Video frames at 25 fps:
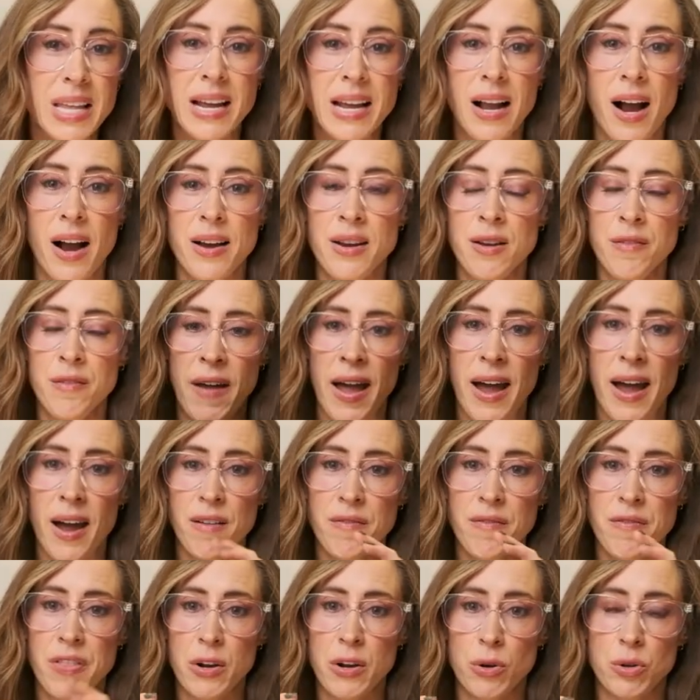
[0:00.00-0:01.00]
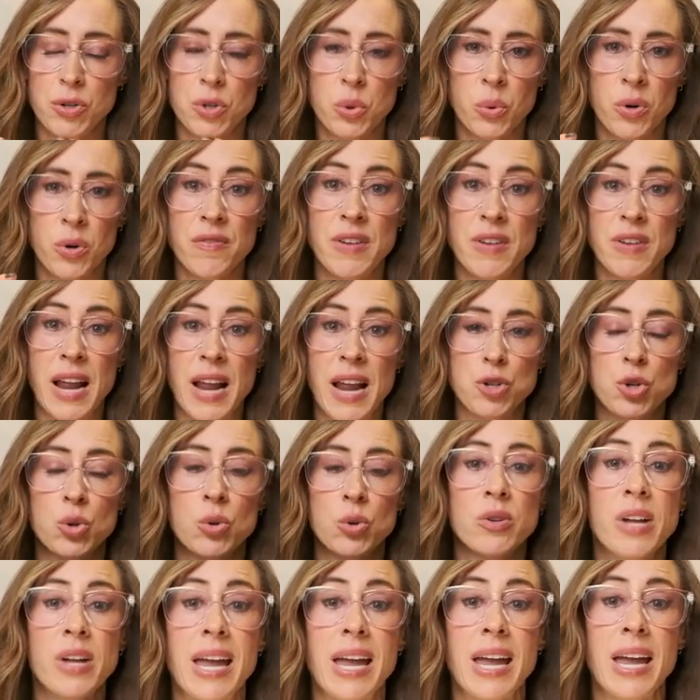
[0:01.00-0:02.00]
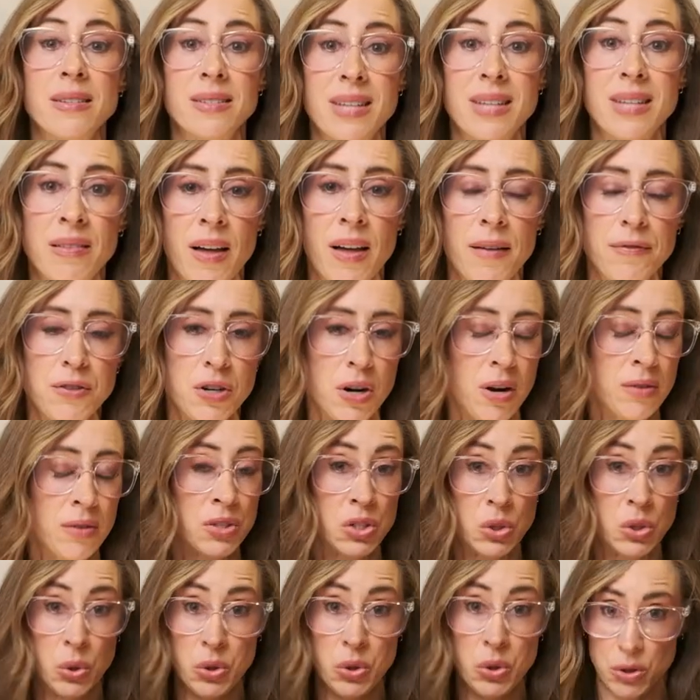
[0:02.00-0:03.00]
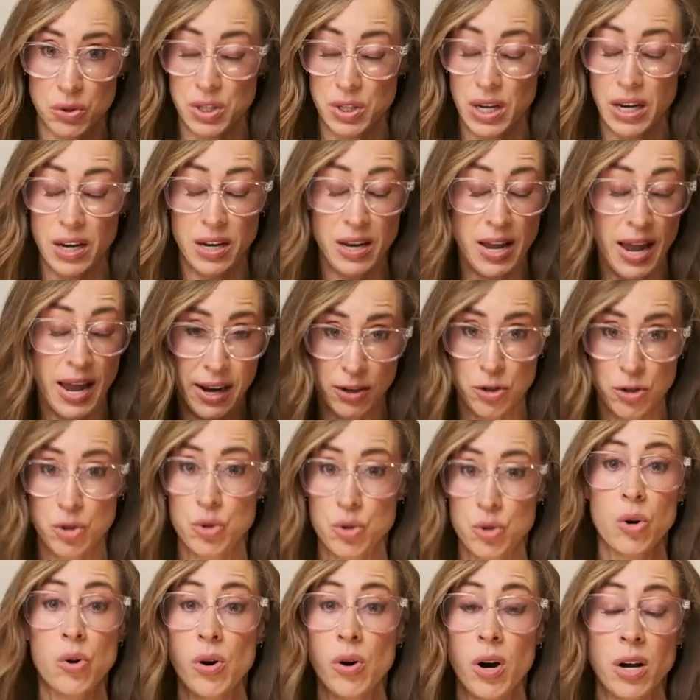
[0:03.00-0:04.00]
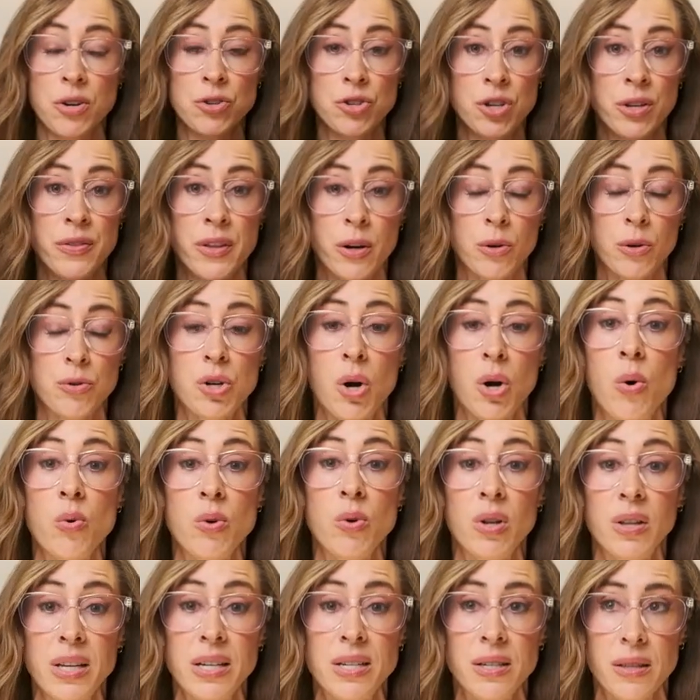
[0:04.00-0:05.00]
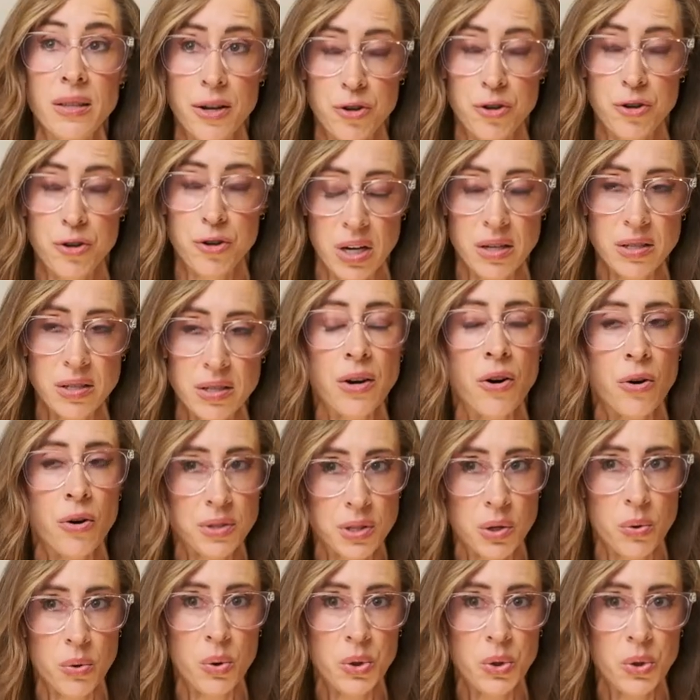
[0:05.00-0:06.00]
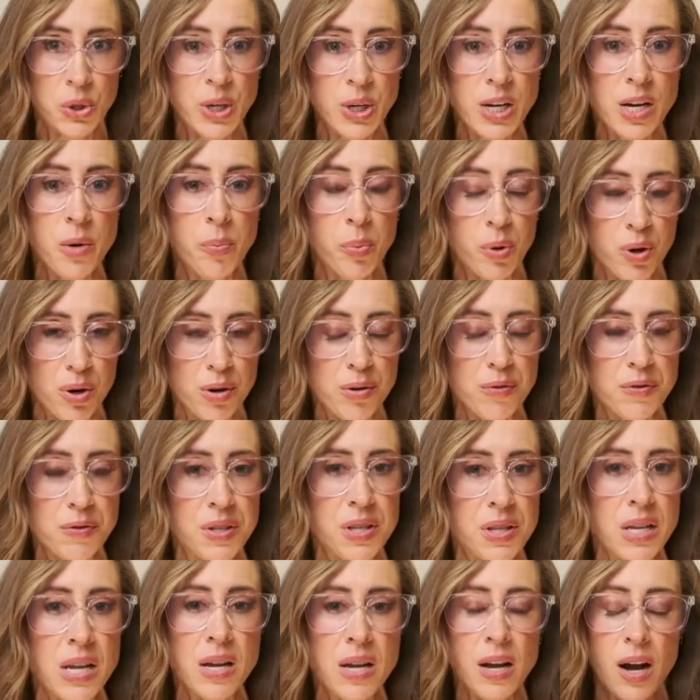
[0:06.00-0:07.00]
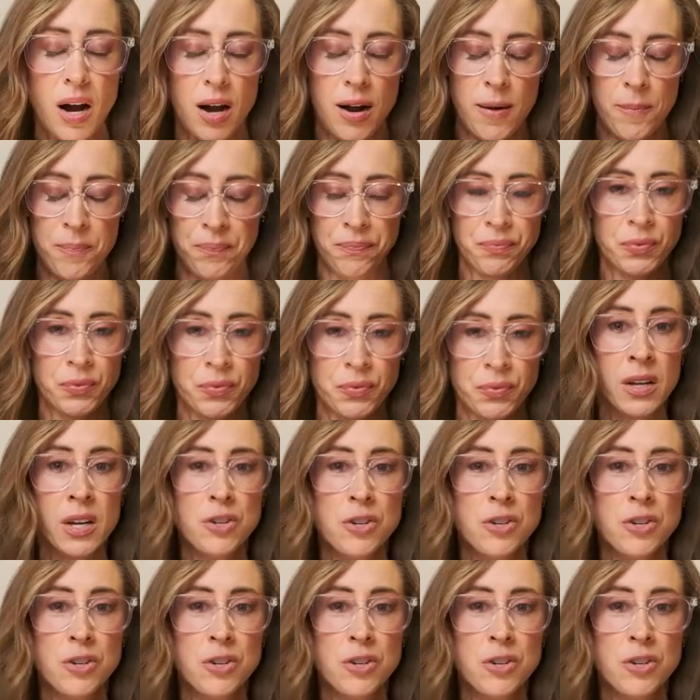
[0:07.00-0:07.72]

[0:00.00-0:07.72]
They kind of have their sort of natural casing left on, so there's extra crunch and they're totally delicious and also whole 30 approved the um,